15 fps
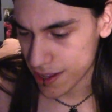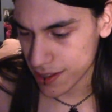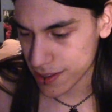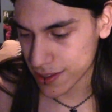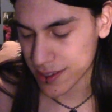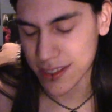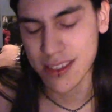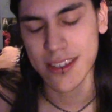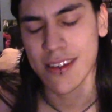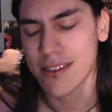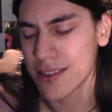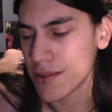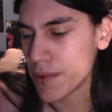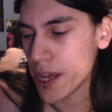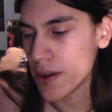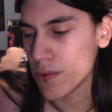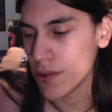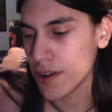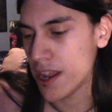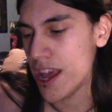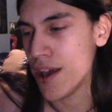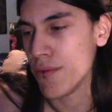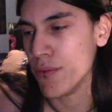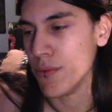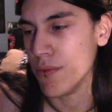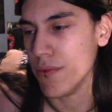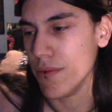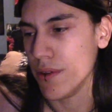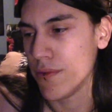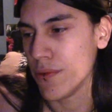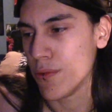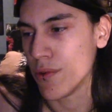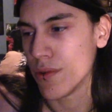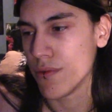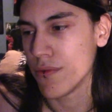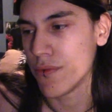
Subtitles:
the success of the band wouldn't happen if it weren't